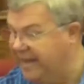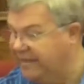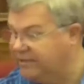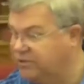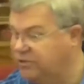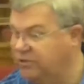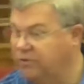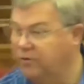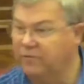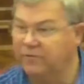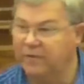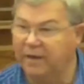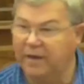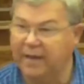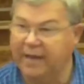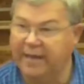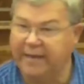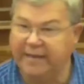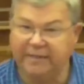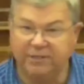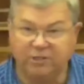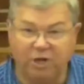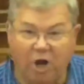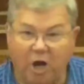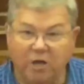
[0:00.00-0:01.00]
next to her, and the
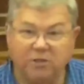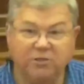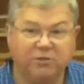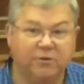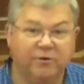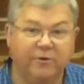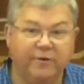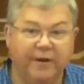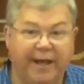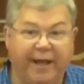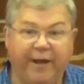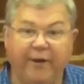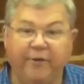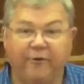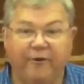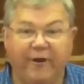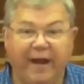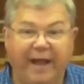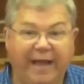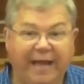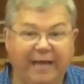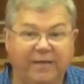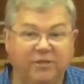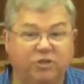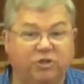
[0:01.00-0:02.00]
lady talked to her and held her
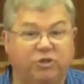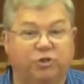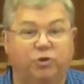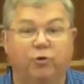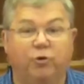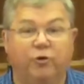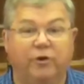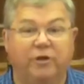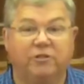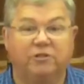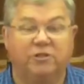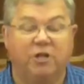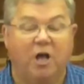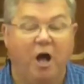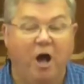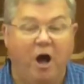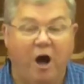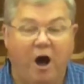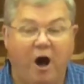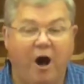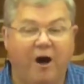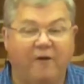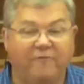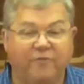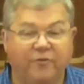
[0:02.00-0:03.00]
hand. The stewardess
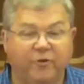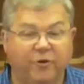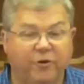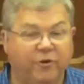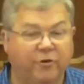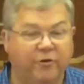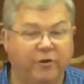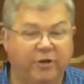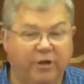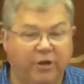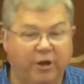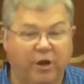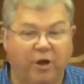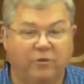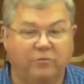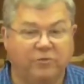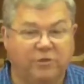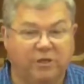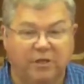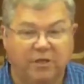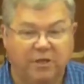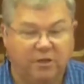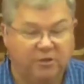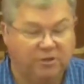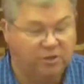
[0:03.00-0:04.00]
offered her,
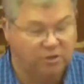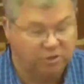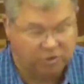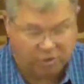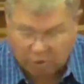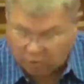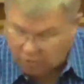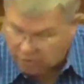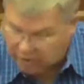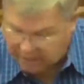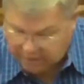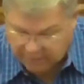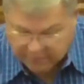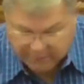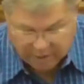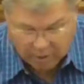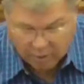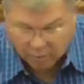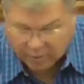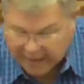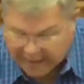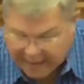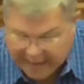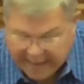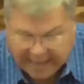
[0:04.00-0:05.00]
told her it'll be
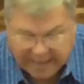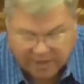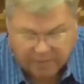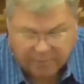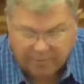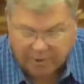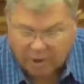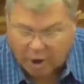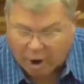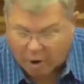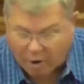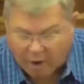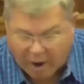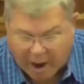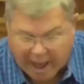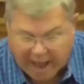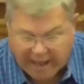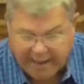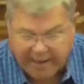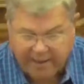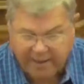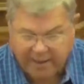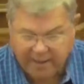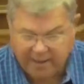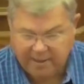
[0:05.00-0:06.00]
okay, you'll be all
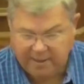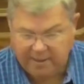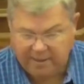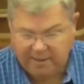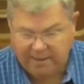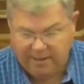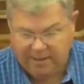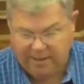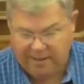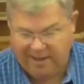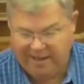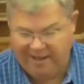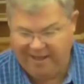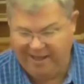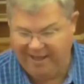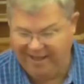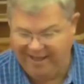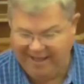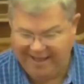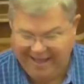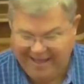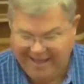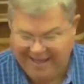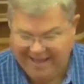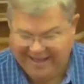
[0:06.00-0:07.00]
right.
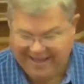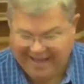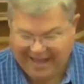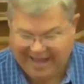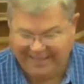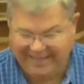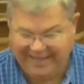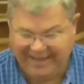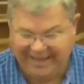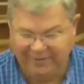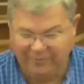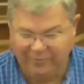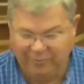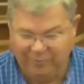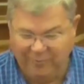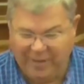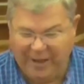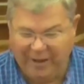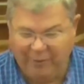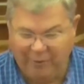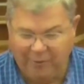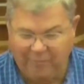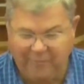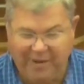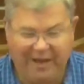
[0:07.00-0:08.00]
I think
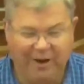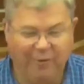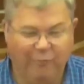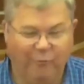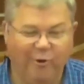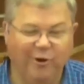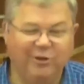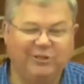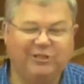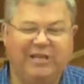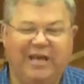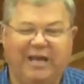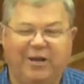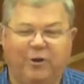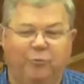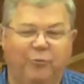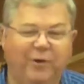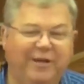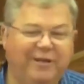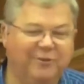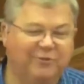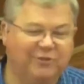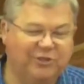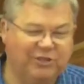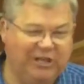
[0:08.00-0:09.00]
what made it worse, she had a
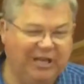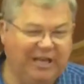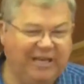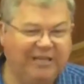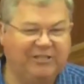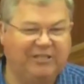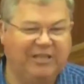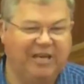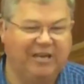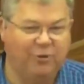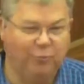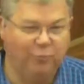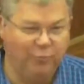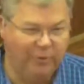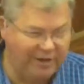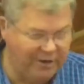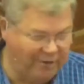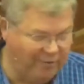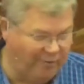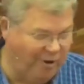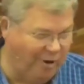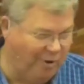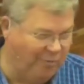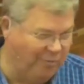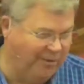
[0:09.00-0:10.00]
window seat and she had the
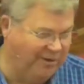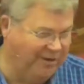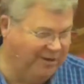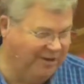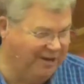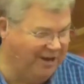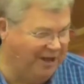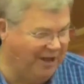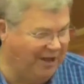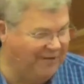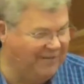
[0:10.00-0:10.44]
window open,